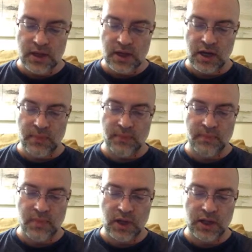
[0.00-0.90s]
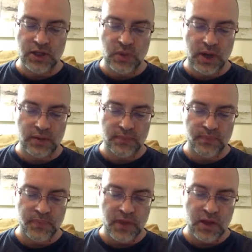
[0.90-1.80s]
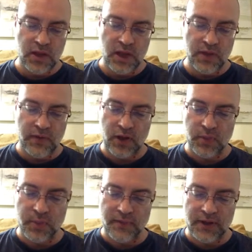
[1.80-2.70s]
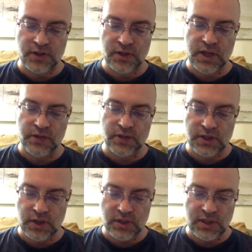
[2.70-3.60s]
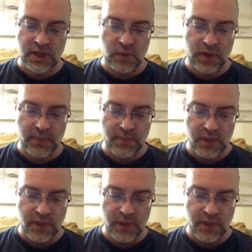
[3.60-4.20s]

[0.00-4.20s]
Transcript: Come, I'll let you out. Keith followed the professor down the stone stairway.